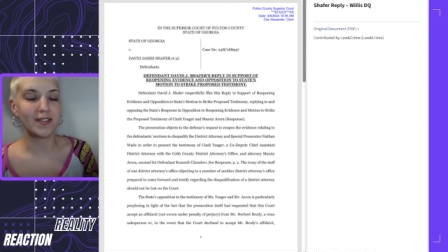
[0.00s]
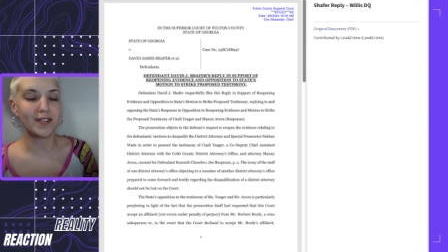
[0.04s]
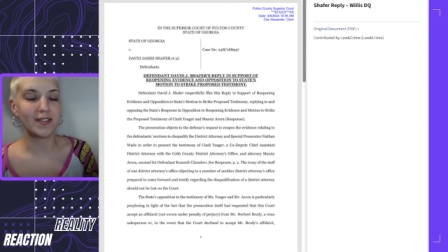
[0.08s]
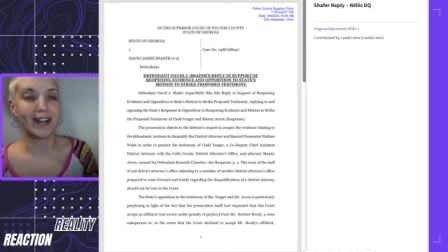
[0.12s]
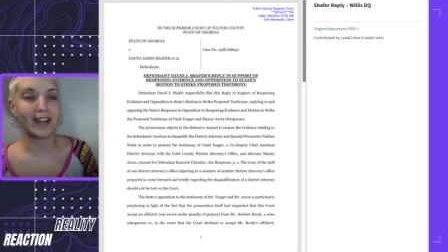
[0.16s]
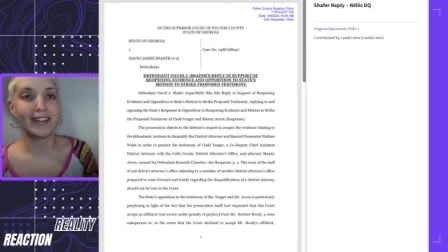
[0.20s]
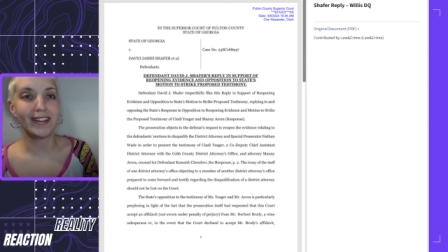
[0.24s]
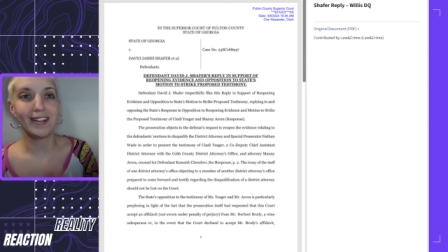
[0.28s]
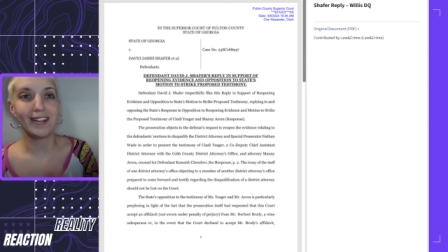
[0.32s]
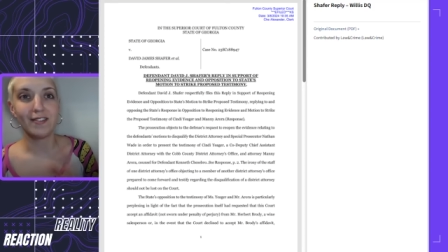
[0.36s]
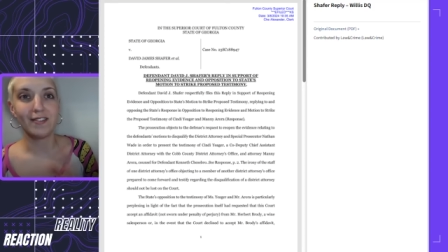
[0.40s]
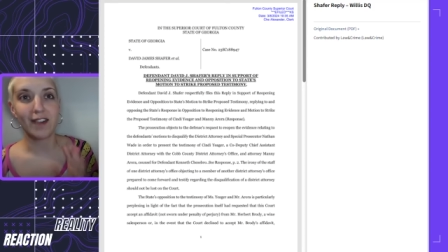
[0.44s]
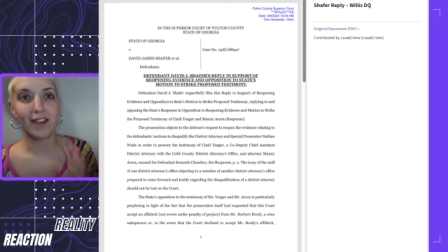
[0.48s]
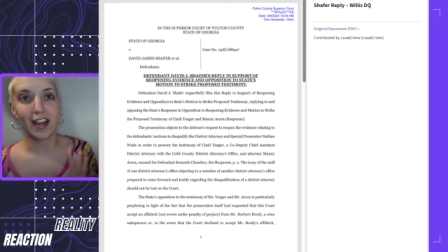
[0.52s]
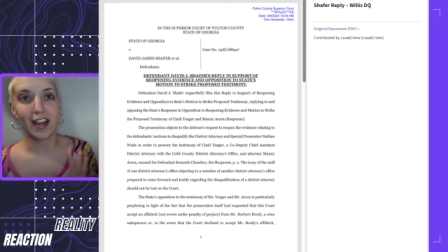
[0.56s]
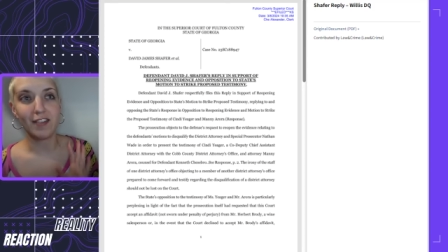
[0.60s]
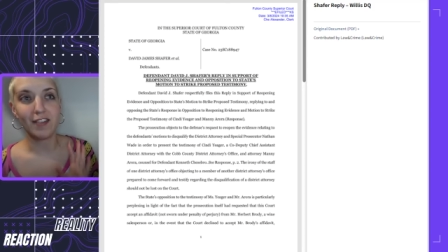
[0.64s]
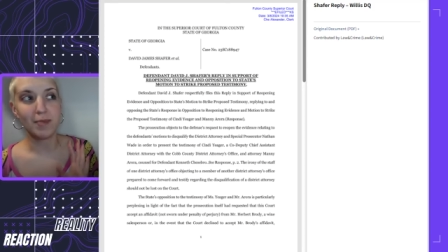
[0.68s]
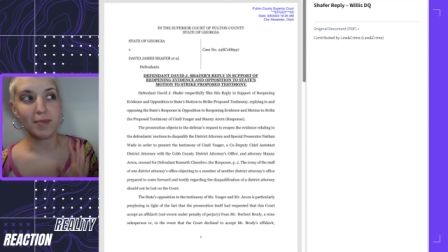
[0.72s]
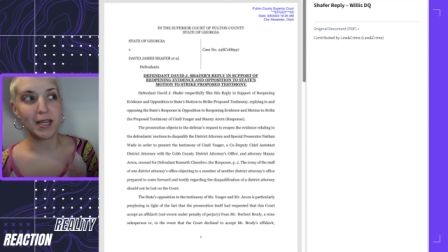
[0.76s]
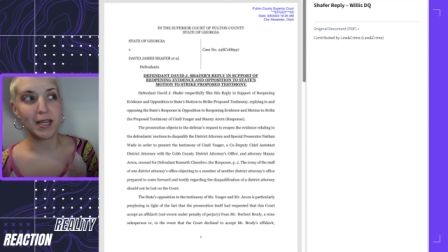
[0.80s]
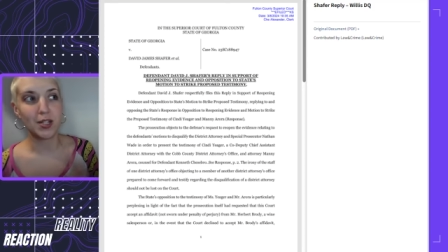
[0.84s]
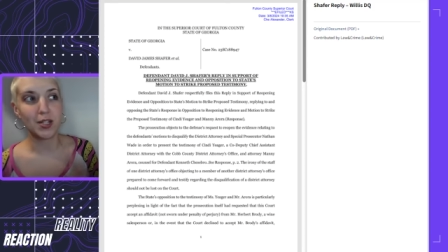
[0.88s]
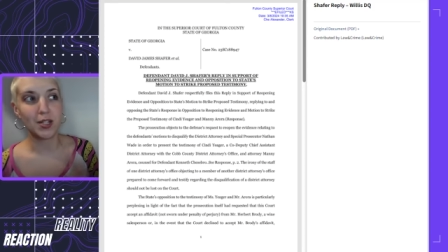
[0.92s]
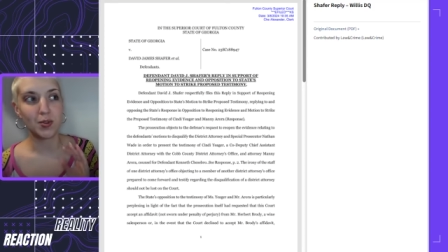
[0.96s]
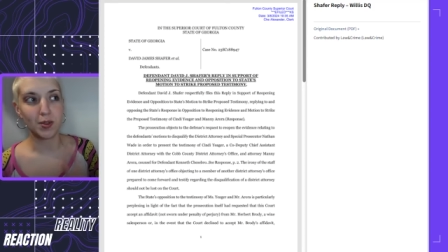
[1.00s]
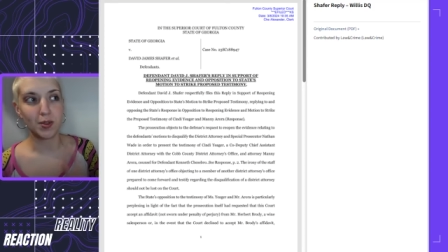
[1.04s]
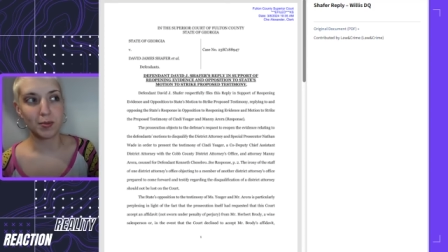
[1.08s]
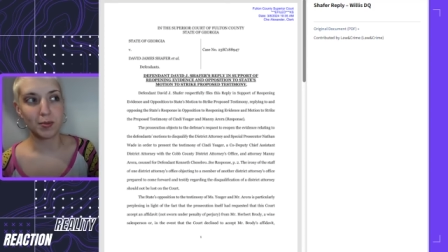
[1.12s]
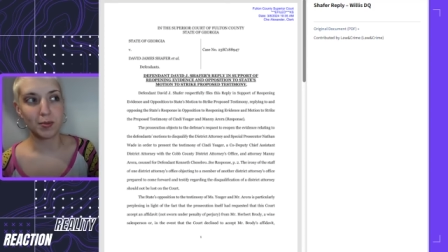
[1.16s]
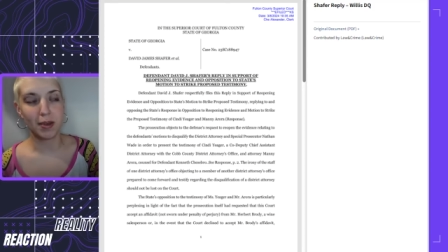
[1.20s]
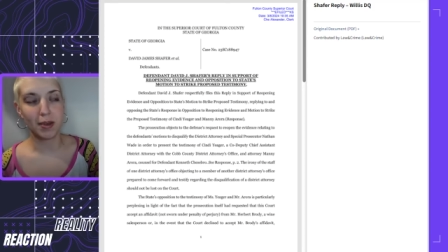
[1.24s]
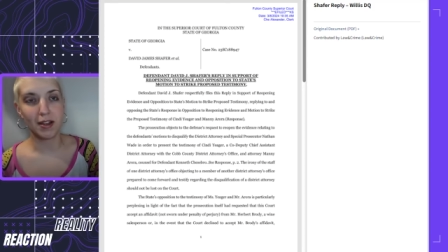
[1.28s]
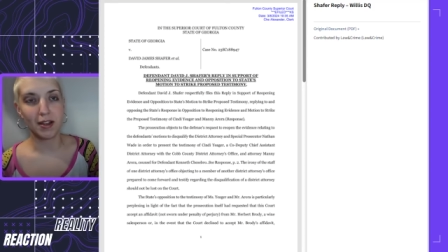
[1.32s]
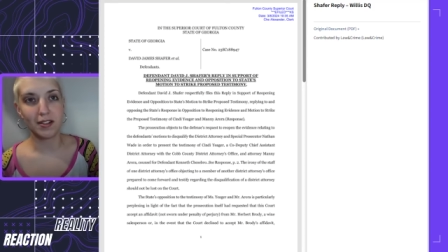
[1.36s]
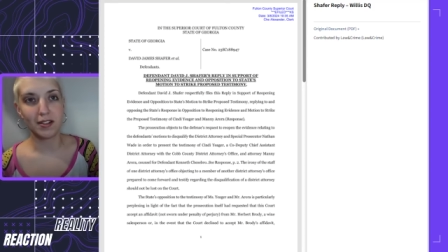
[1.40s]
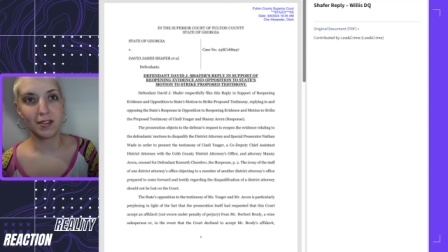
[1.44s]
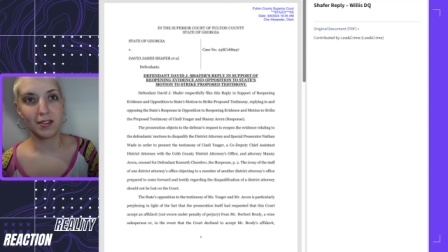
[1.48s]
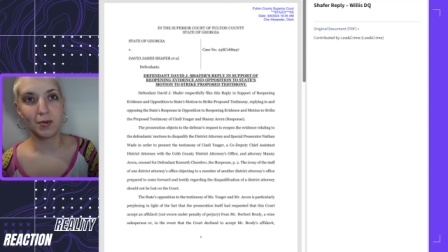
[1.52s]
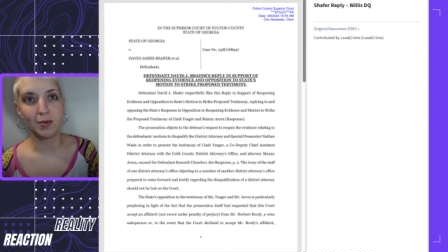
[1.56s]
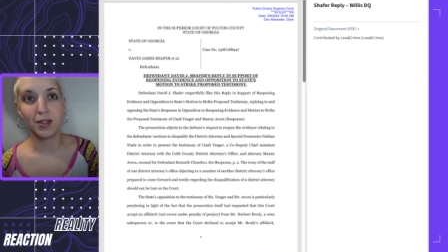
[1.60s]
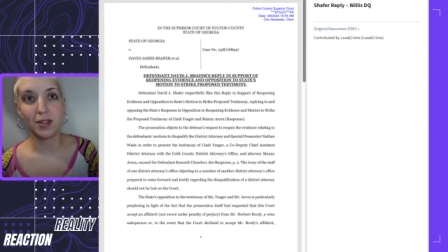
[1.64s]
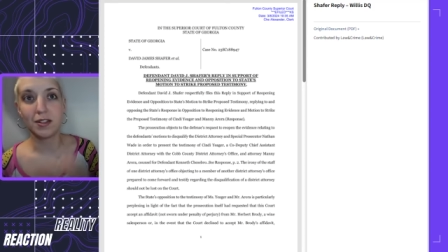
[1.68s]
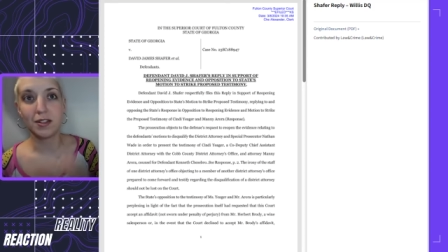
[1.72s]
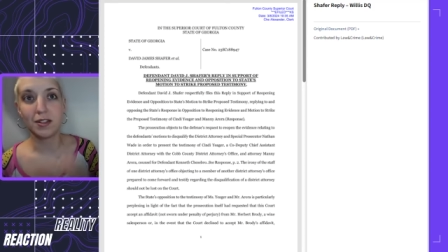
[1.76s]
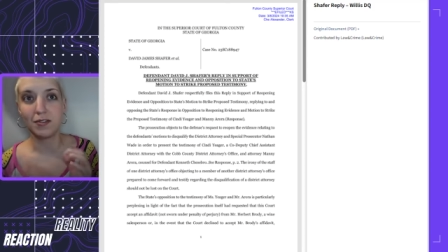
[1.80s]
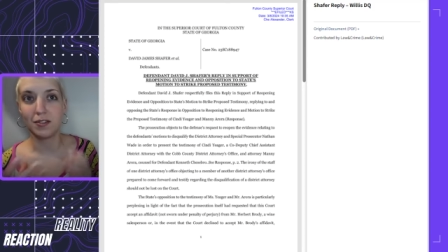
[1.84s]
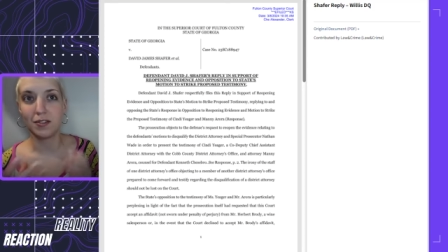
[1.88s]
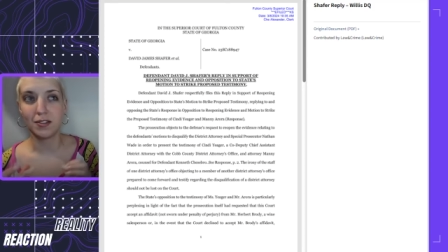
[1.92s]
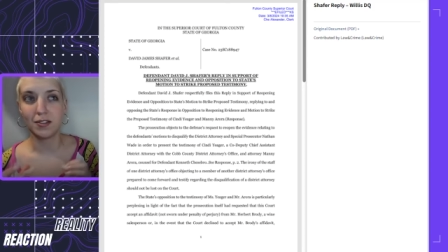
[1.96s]
filed a 5-page response with
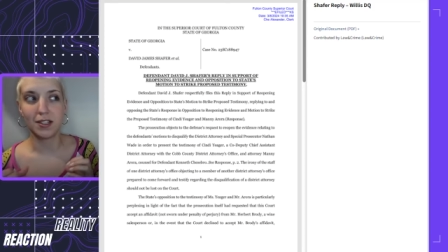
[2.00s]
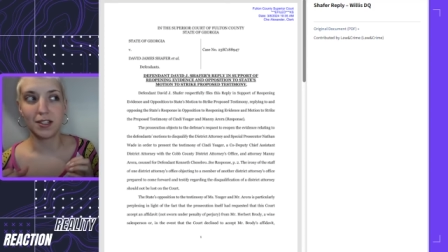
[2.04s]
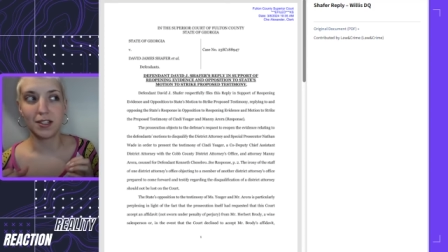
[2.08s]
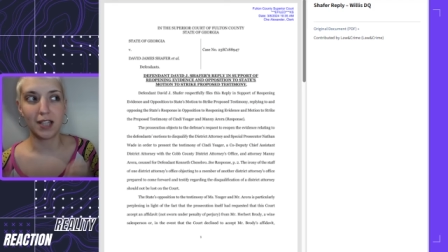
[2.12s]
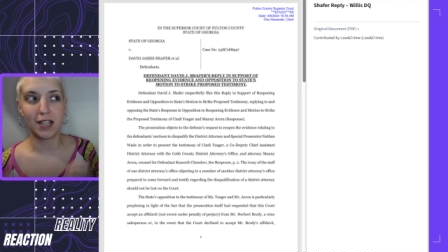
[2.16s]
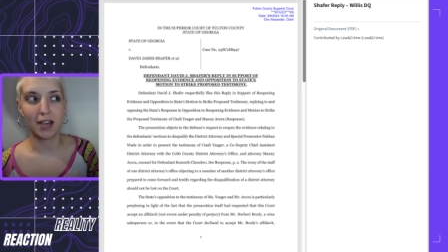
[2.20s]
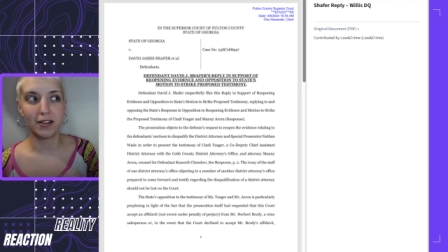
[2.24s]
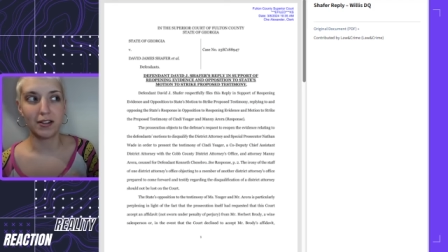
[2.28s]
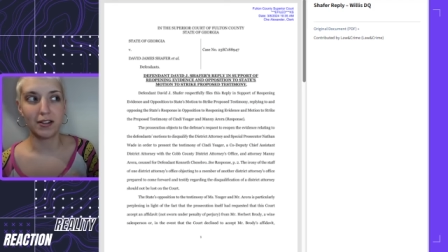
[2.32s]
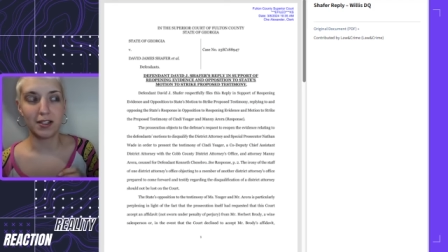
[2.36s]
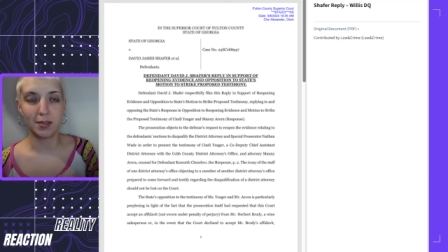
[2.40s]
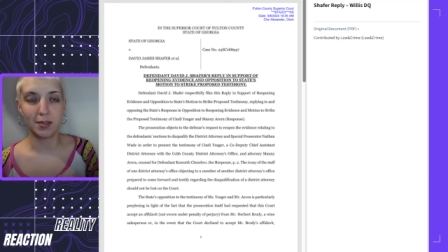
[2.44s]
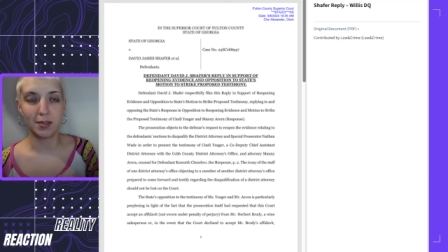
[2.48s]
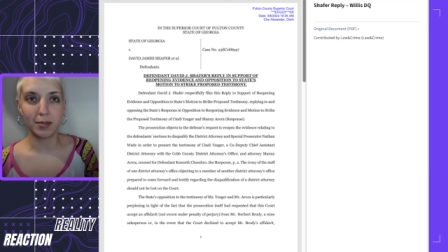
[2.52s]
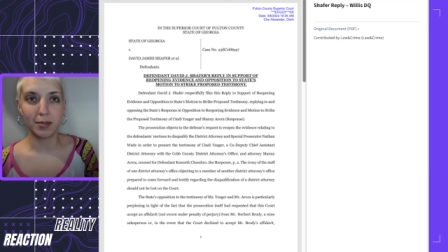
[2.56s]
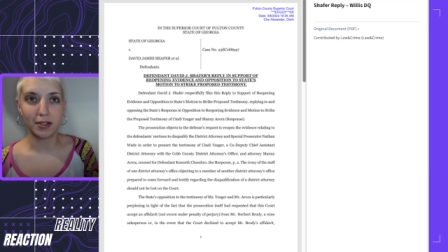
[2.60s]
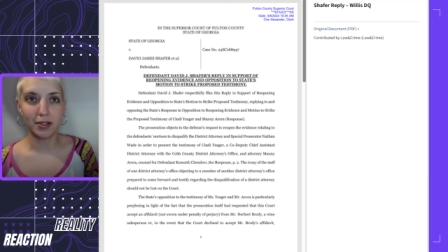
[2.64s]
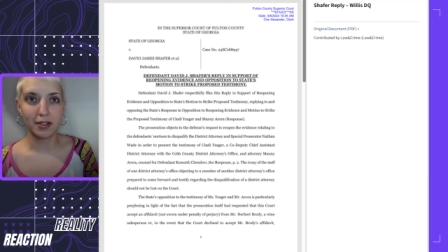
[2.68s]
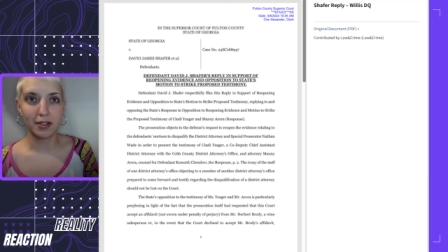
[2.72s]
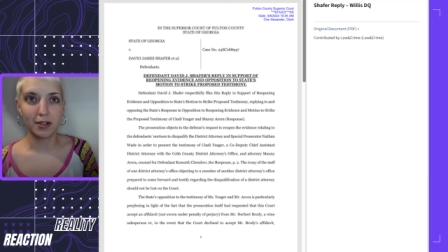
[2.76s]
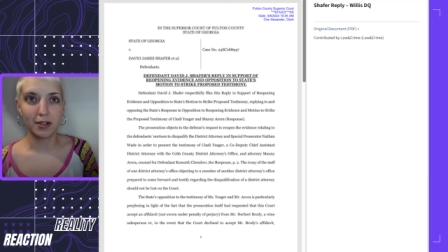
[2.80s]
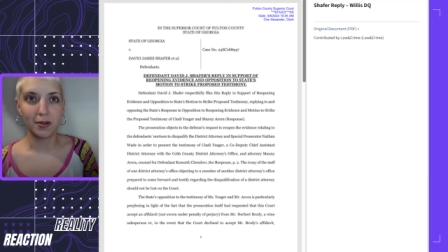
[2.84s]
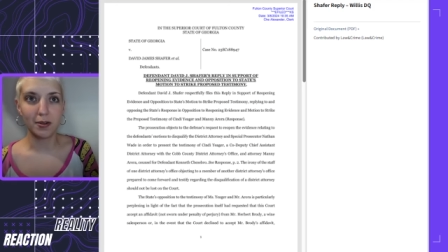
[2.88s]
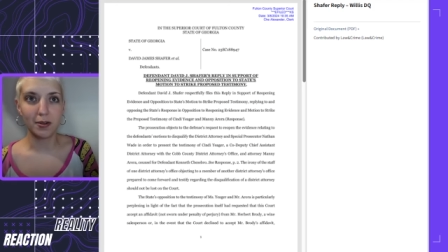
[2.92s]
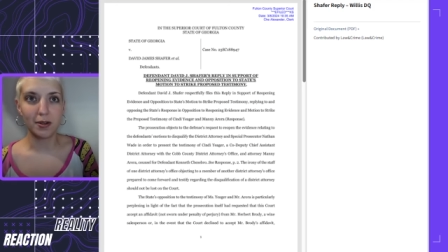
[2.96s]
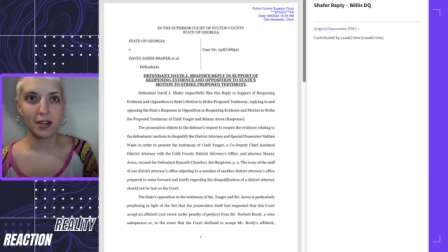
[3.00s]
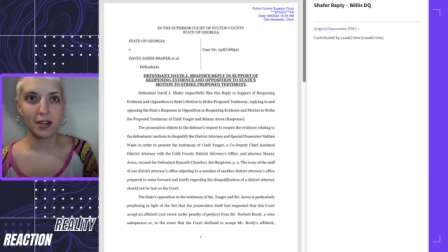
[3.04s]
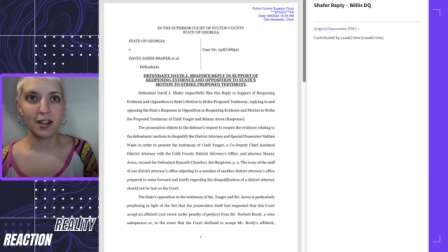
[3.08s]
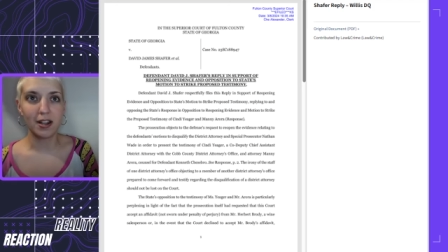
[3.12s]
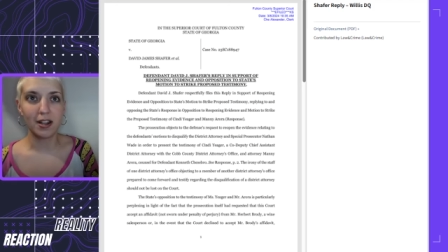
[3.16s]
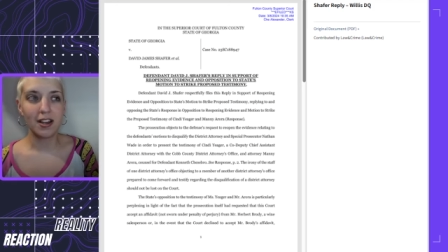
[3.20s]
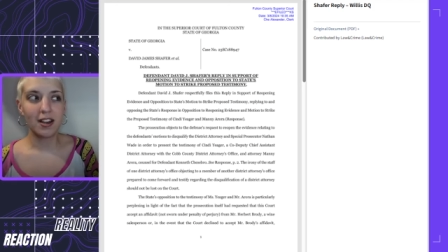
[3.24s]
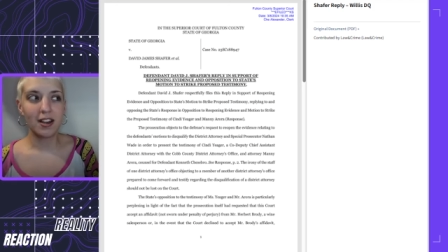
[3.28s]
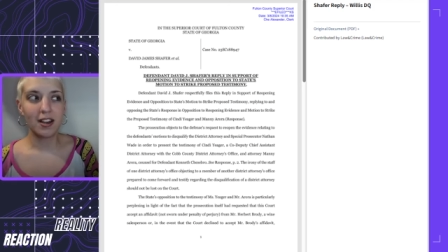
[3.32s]
the Fulton County Superior Court,